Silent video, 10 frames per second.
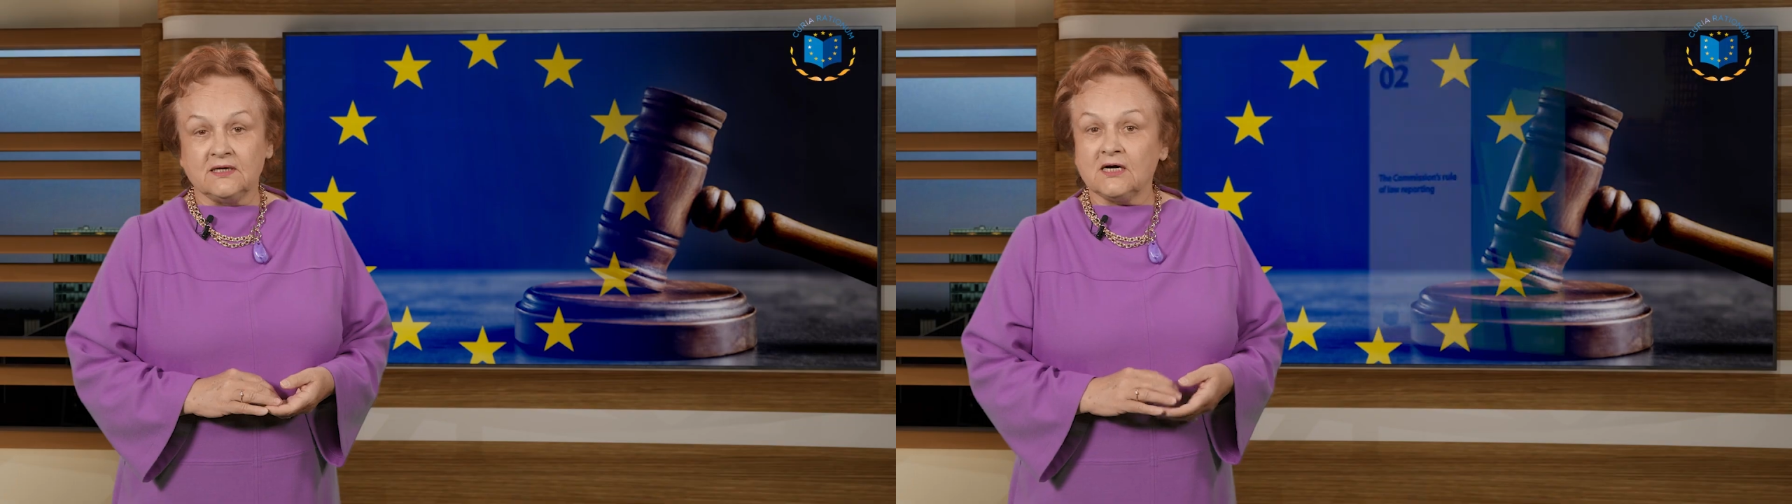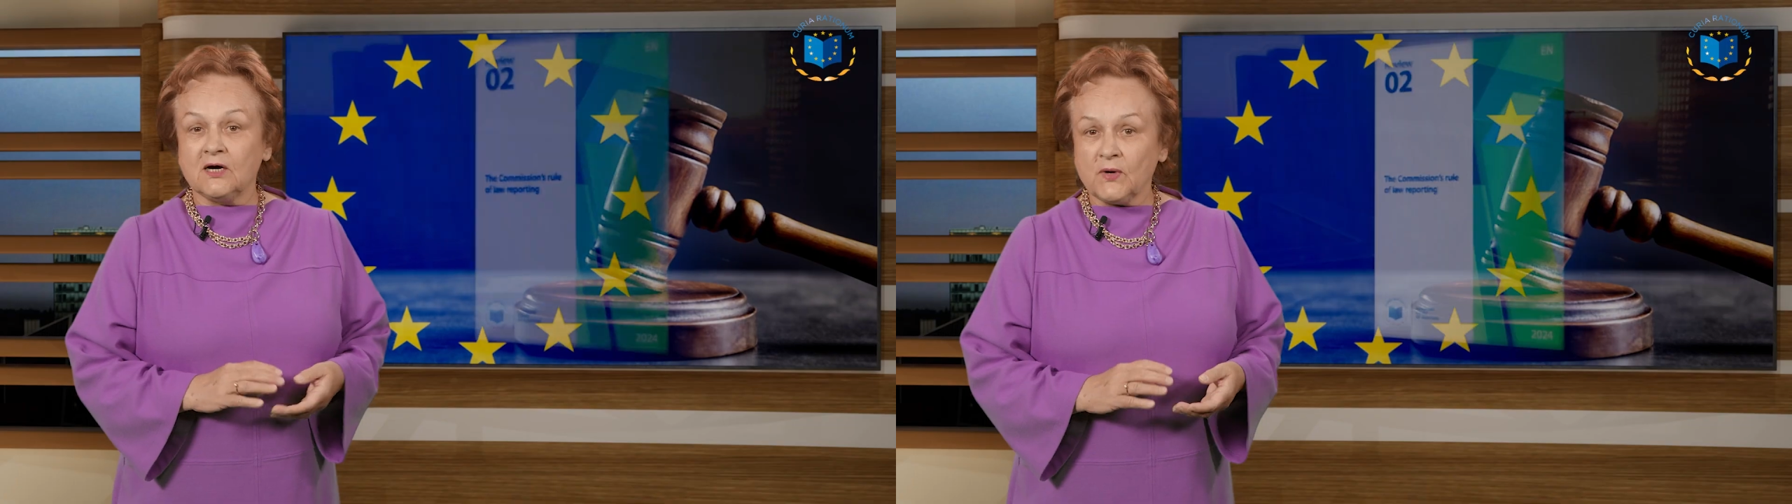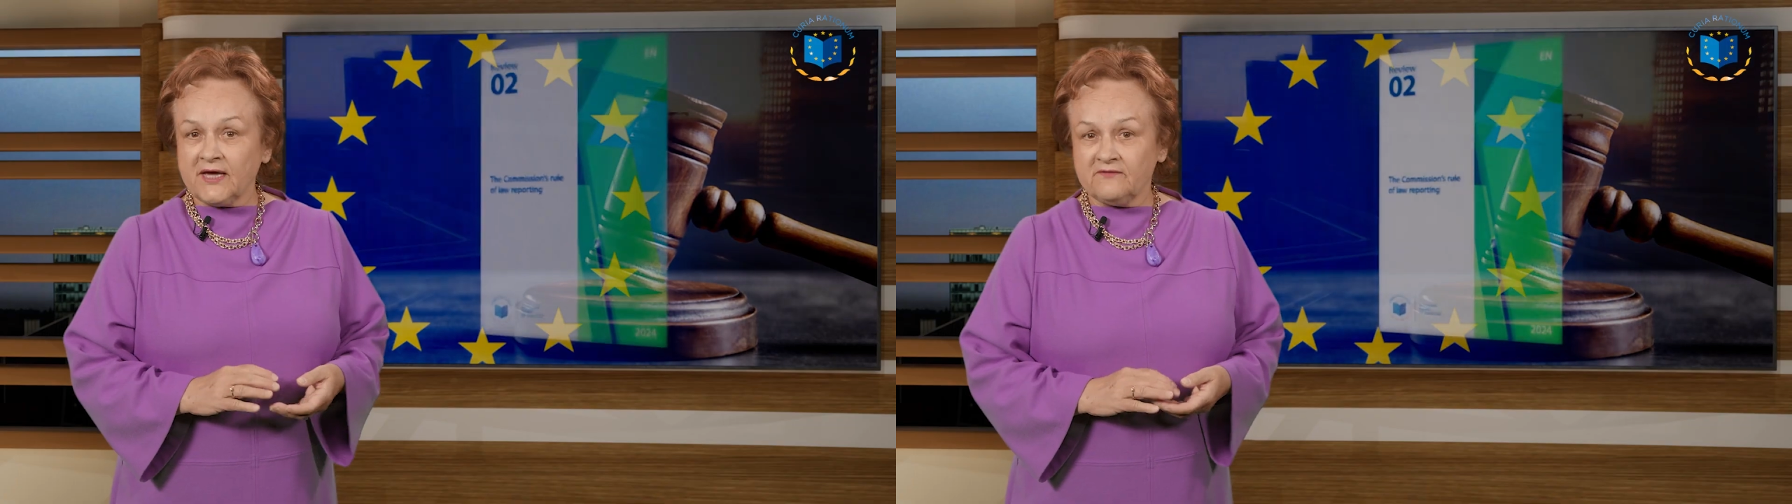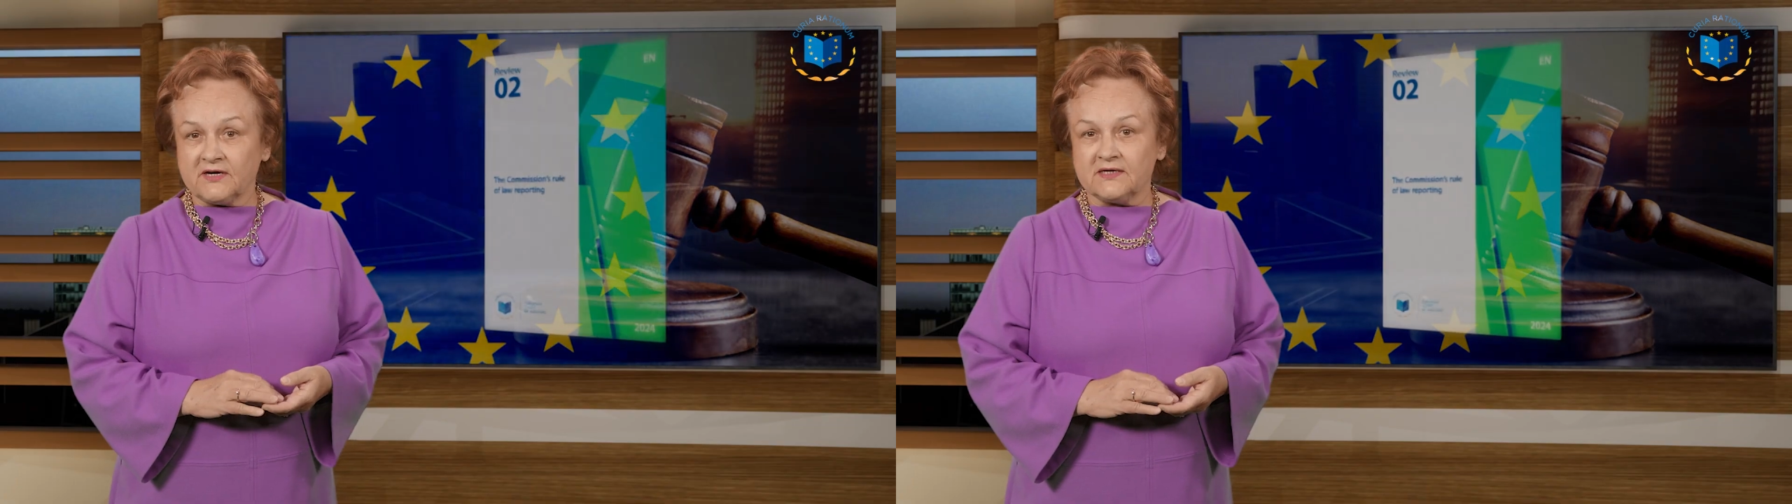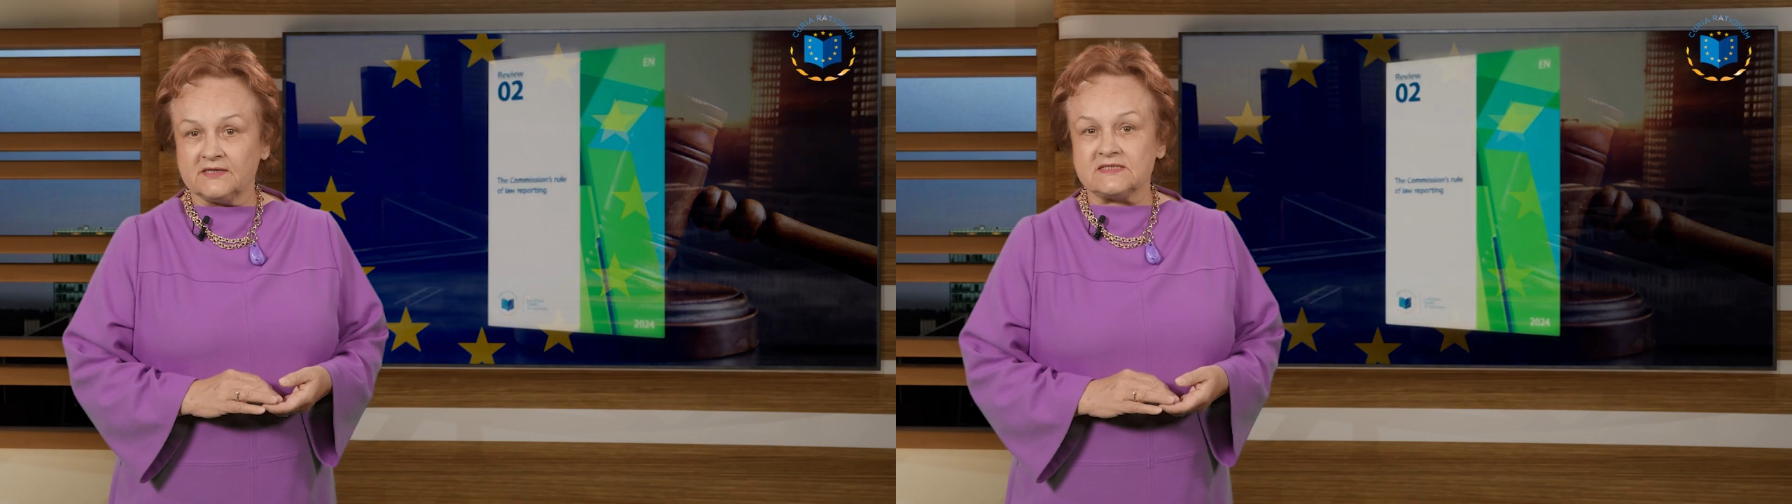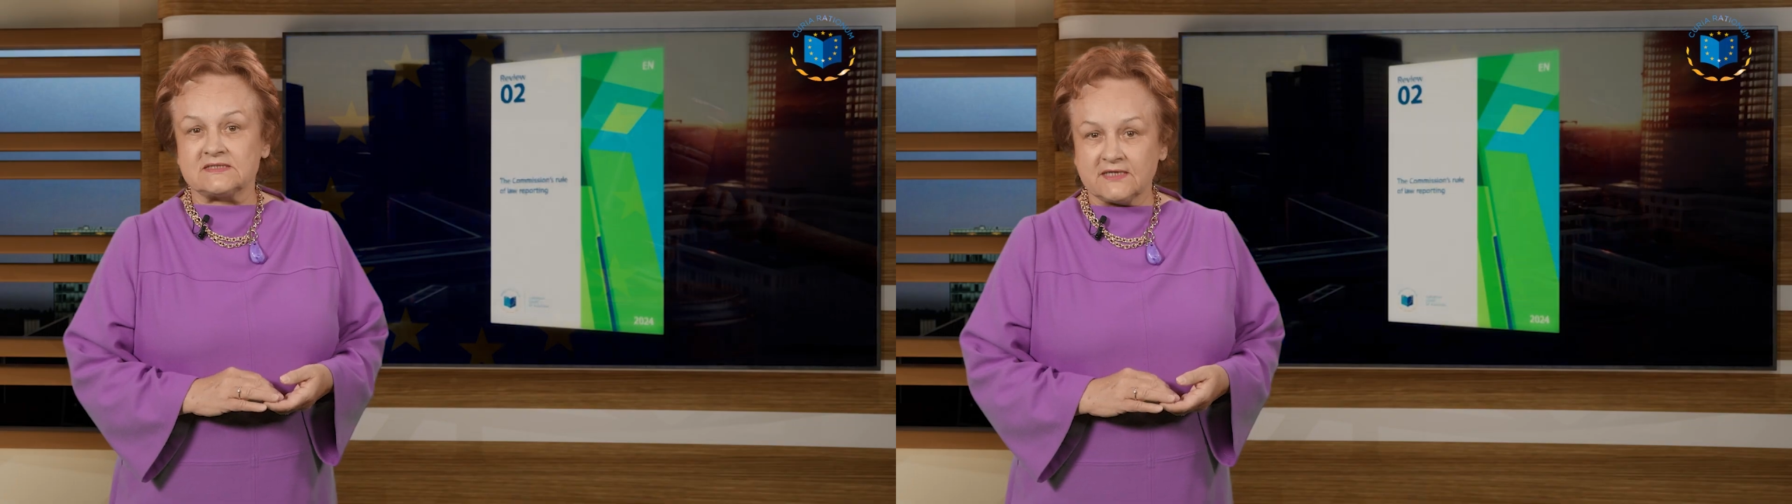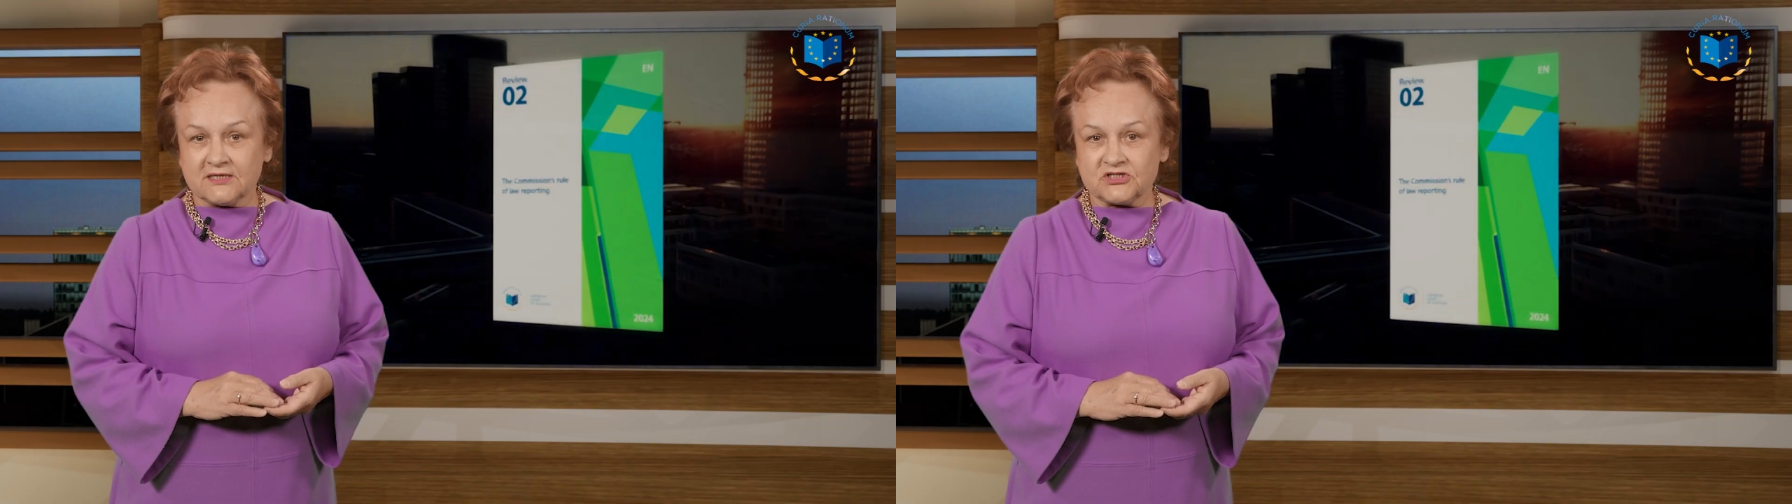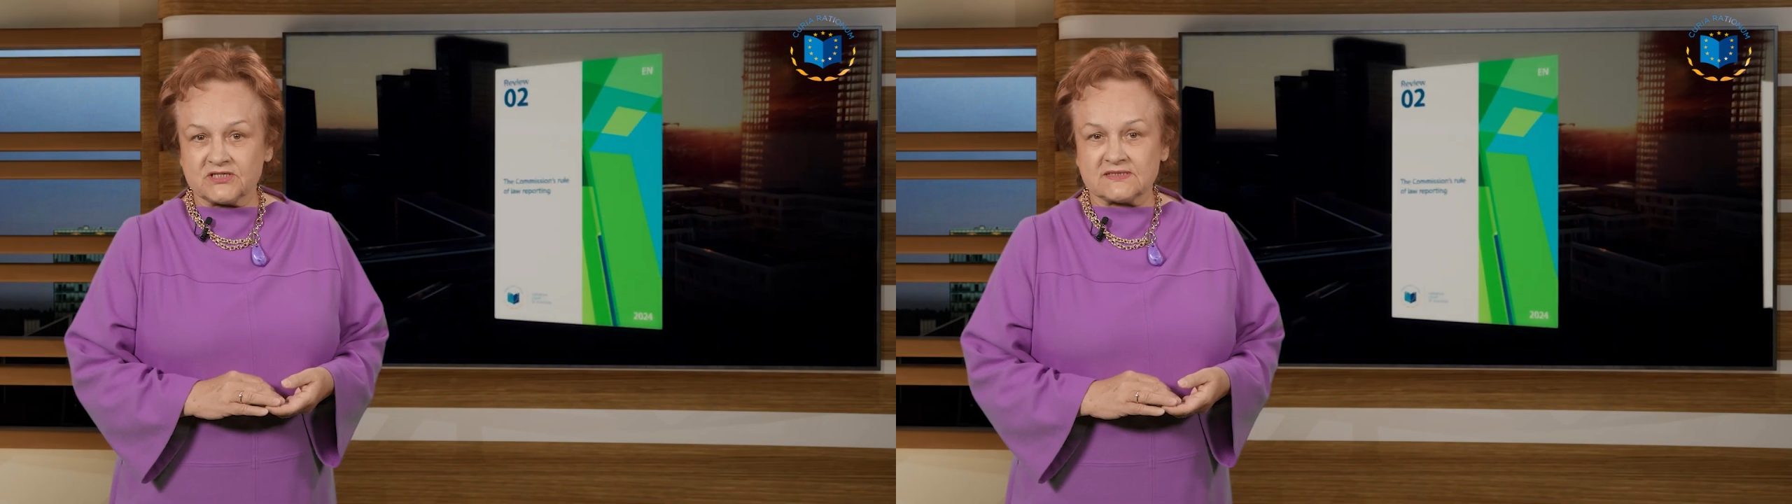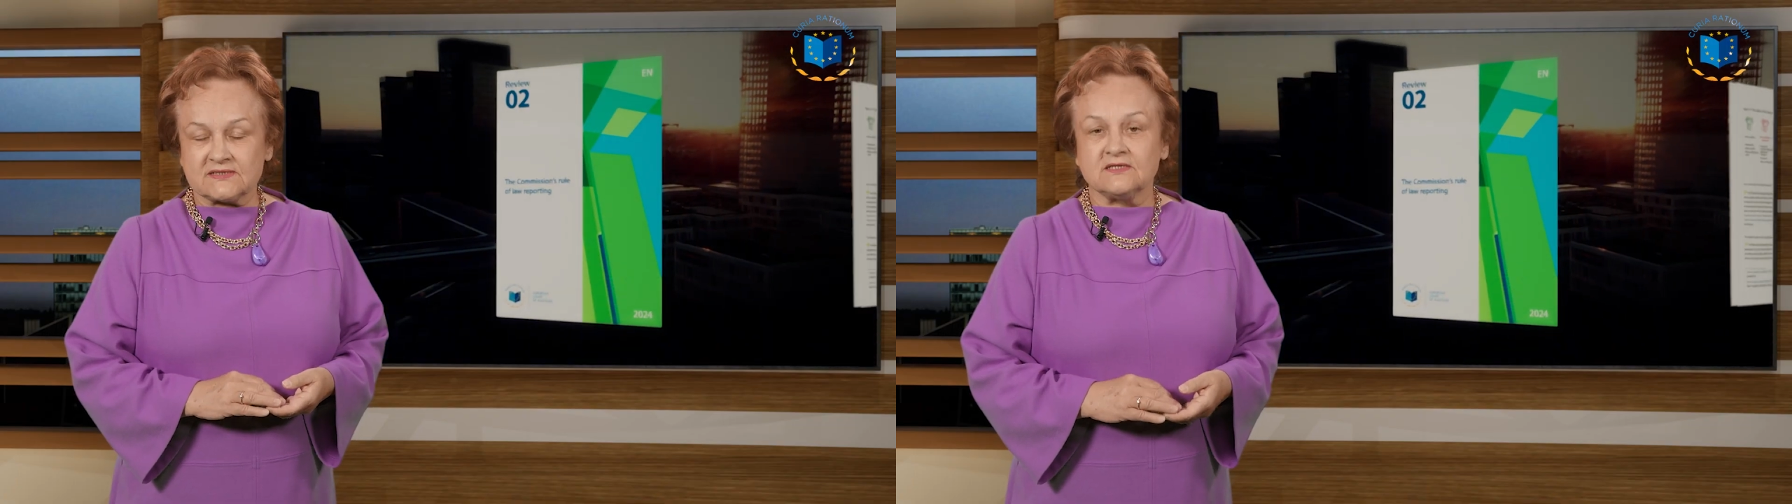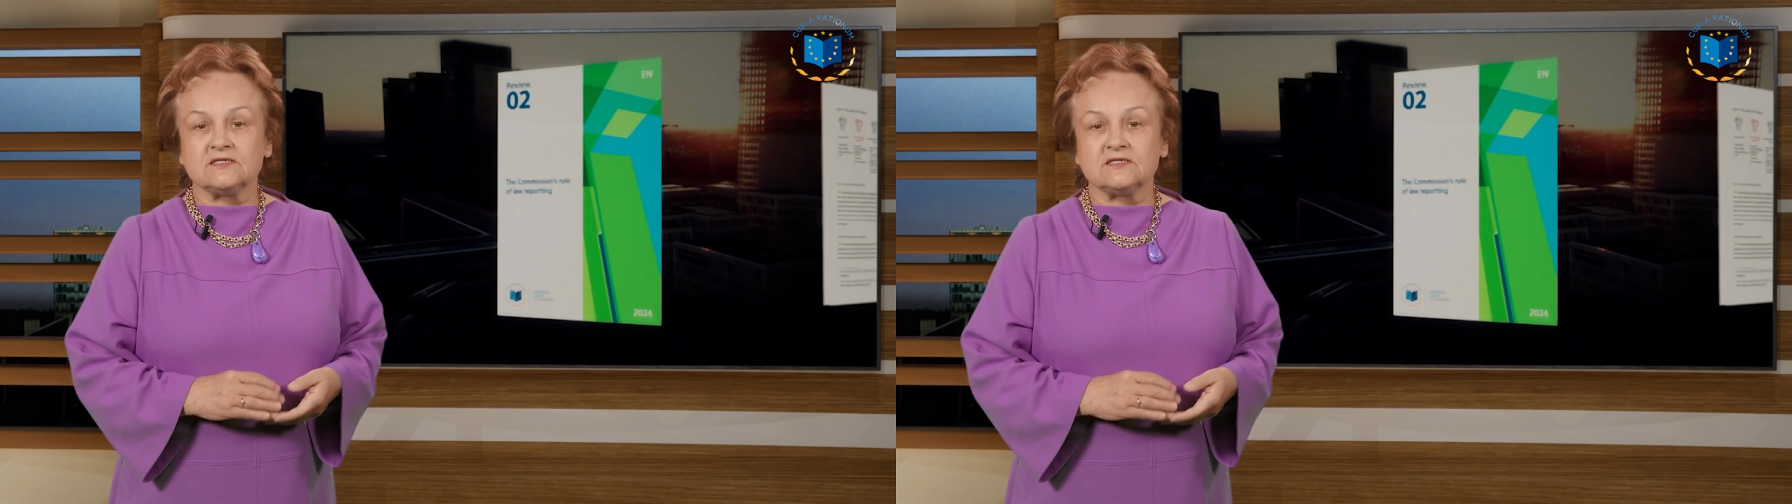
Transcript: However, researchers,